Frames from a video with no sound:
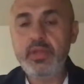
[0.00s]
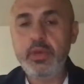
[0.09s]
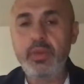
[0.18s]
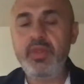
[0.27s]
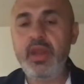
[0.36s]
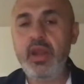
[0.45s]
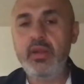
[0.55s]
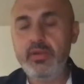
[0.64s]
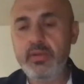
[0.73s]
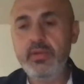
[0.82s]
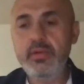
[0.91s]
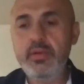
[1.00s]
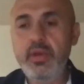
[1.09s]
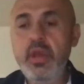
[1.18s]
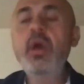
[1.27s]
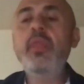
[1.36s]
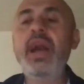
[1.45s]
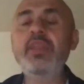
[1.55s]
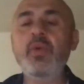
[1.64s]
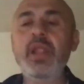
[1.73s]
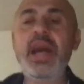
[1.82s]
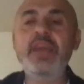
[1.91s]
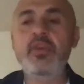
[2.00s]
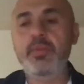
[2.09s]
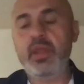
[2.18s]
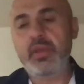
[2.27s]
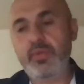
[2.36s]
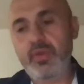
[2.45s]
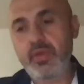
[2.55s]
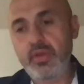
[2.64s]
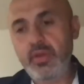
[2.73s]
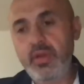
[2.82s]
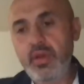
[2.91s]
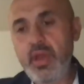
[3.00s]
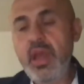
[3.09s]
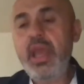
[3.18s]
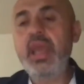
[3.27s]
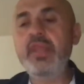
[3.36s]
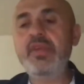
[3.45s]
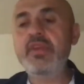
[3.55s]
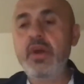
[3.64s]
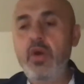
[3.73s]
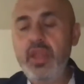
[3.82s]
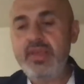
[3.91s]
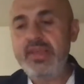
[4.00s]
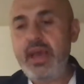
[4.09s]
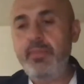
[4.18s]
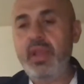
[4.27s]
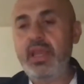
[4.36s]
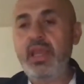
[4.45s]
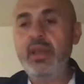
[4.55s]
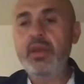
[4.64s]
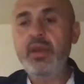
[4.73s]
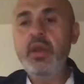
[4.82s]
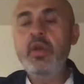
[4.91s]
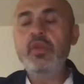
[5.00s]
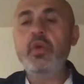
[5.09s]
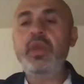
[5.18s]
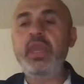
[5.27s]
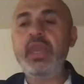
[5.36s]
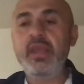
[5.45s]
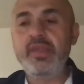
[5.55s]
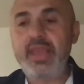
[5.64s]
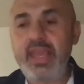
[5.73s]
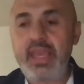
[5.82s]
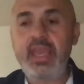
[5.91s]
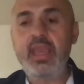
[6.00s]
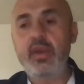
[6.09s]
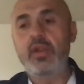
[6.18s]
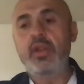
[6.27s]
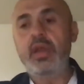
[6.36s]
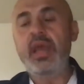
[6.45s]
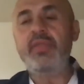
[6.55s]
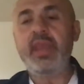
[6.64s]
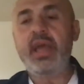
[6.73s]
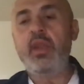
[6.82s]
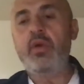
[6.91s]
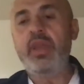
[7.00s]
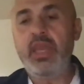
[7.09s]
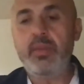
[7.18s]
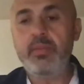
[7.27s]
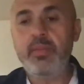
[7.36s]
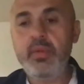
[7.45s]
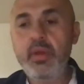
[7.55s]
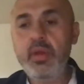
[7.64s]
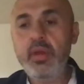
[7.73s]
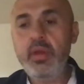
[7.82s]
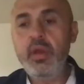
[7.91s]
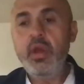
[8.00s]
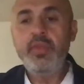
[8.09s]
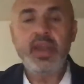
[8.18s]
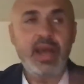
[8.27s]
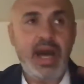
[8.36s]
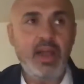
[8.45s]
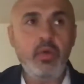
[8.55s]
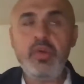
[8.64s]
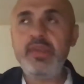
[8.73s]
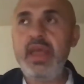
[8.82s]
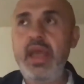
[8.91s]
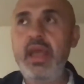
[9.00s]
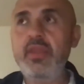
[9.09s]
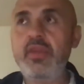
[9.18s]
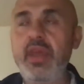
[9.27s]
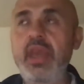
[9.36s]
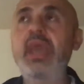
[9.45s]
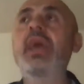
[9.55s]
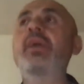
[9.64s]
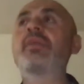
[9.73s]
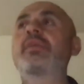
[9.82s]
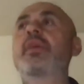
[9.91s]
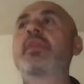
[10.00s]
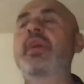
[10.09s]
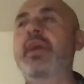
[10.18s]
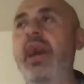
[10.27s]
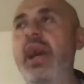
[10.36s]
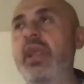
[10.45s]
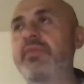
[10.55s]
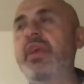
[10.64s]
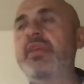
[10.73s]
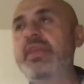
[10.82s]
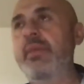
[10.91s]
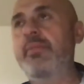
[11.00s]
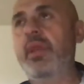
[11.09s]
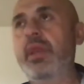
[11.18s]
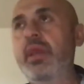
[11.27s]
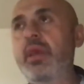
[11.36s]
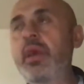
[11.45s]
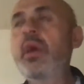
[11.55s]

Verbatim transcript: You with me there? That's what Heiser believes. It's his own assembly. So he is the El and the Elohim. The God who stands is the God of the assembly.